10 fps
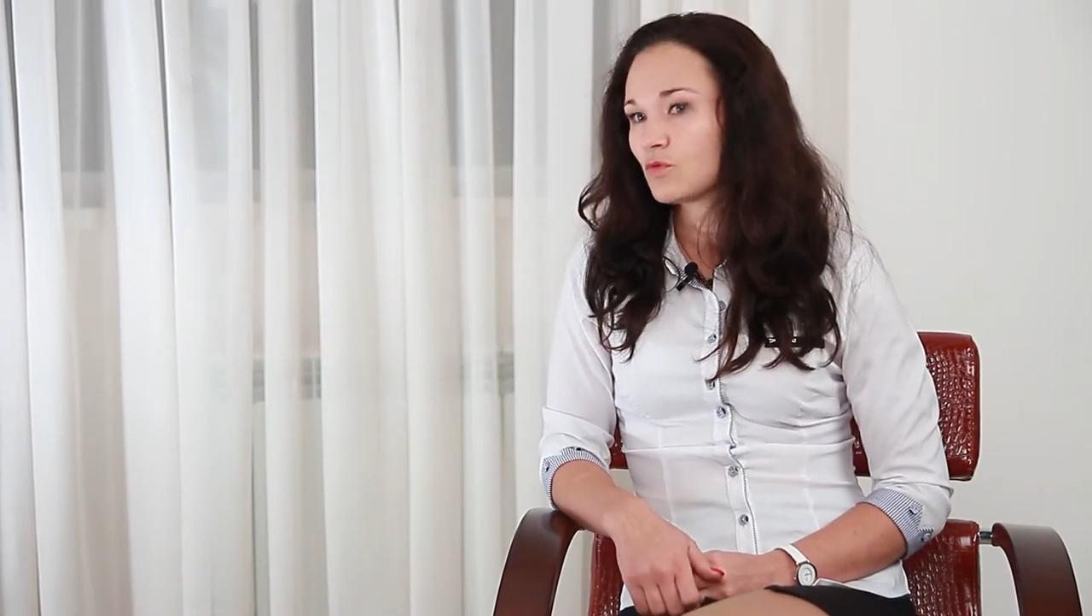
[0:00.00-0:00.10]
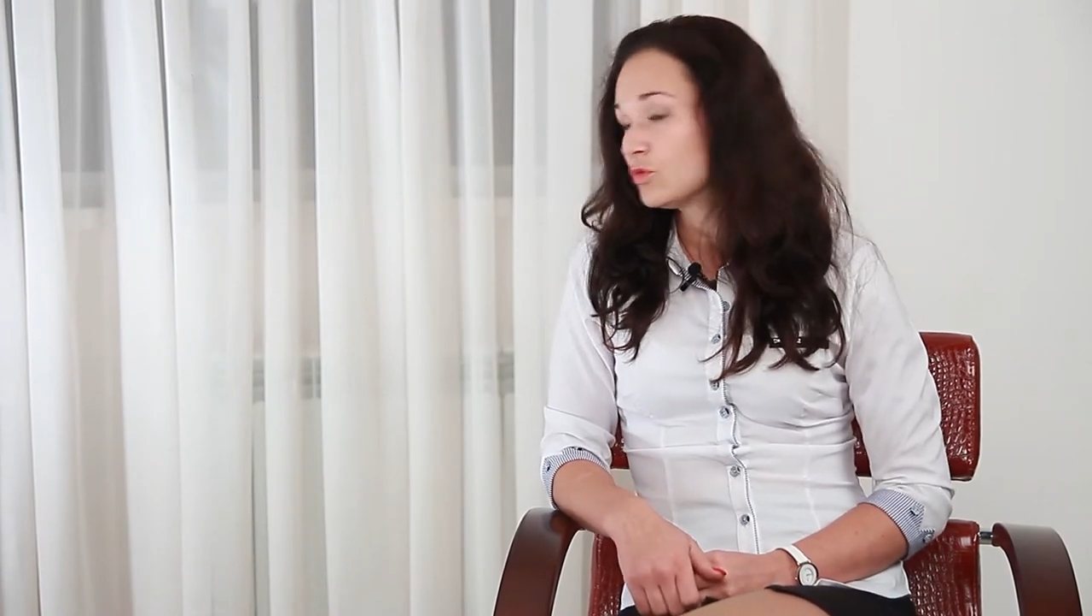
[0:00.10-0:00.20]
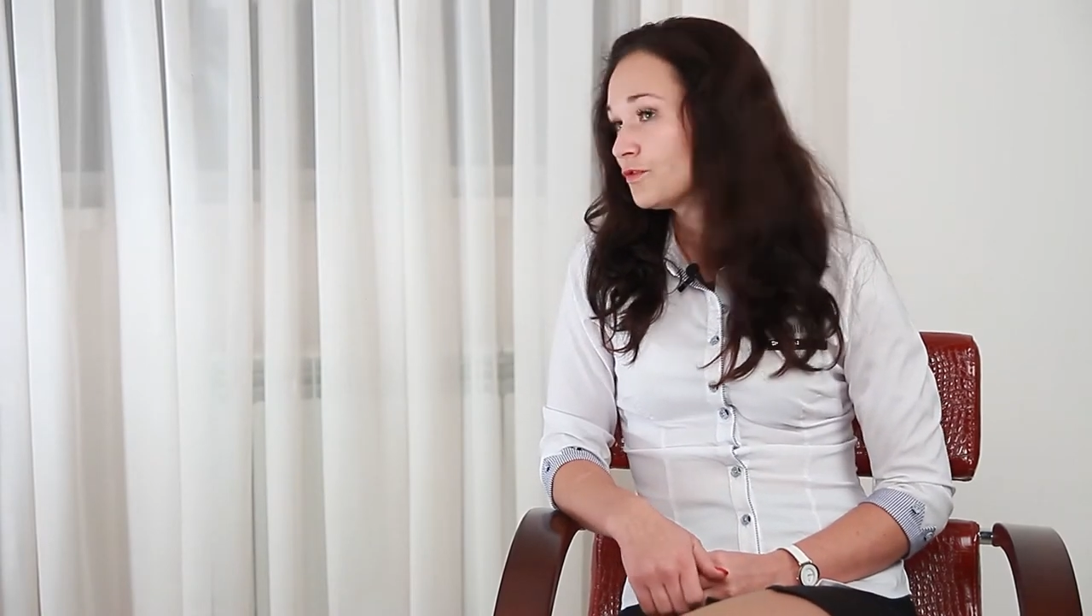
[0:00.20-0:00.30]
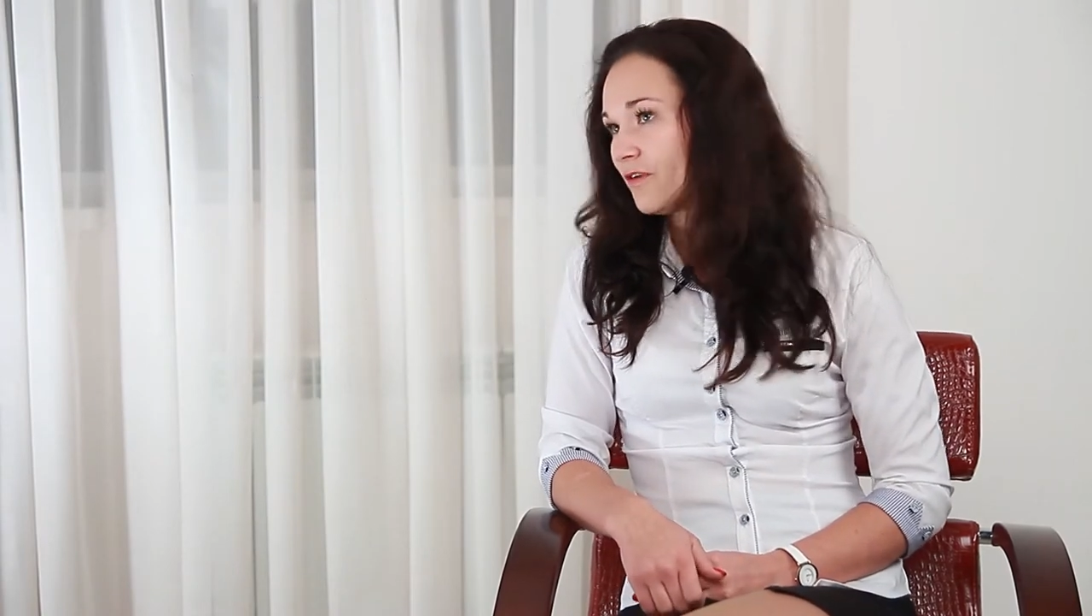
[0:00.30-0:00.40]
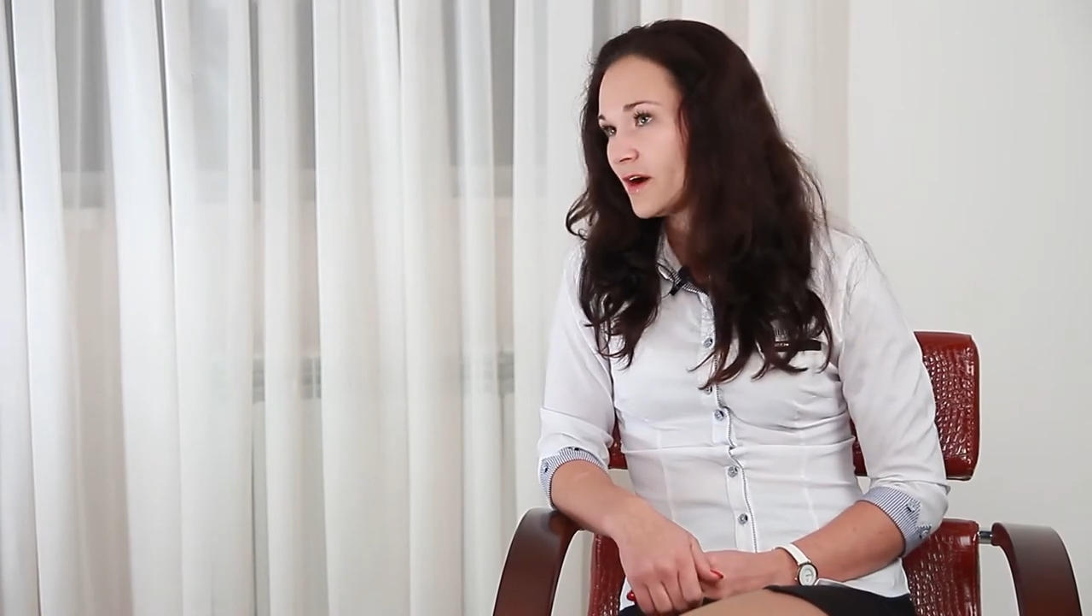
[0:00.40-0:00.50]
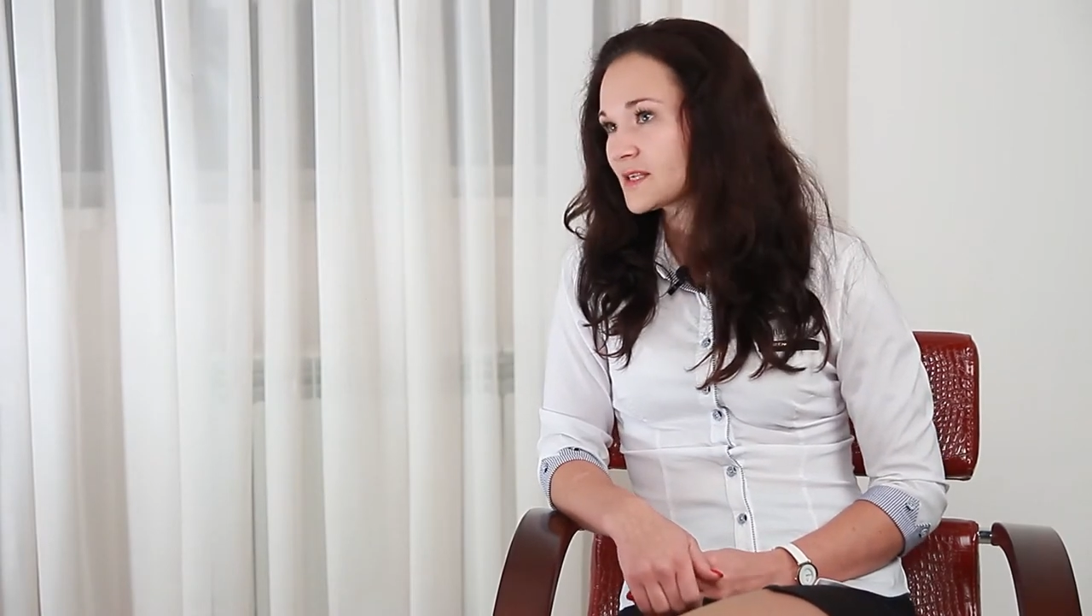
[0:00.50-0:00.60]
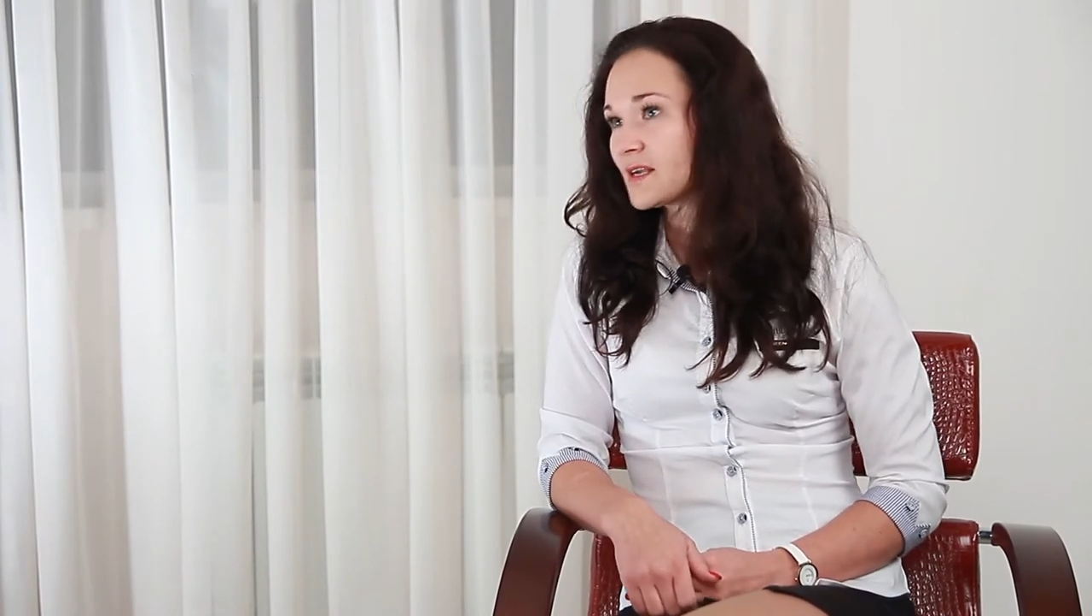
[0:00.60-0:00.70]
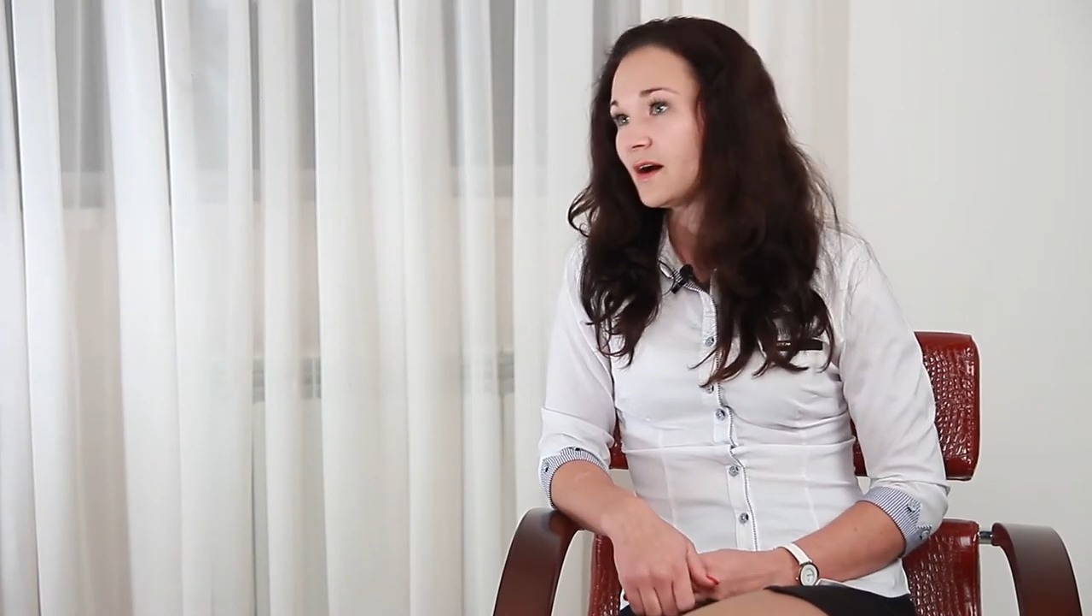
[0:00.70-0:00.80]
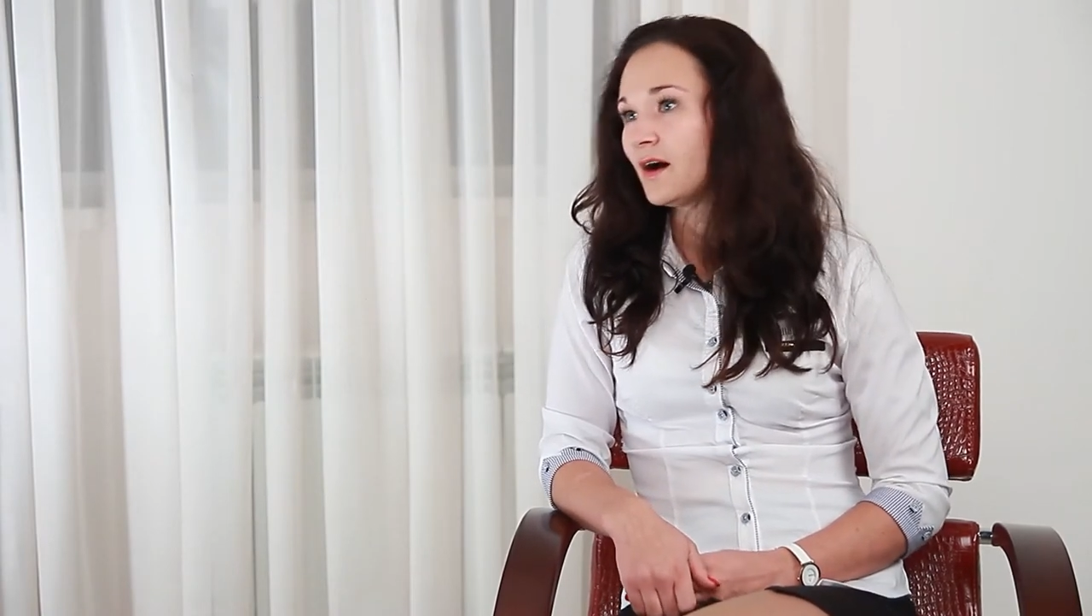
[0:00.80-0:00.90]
good father,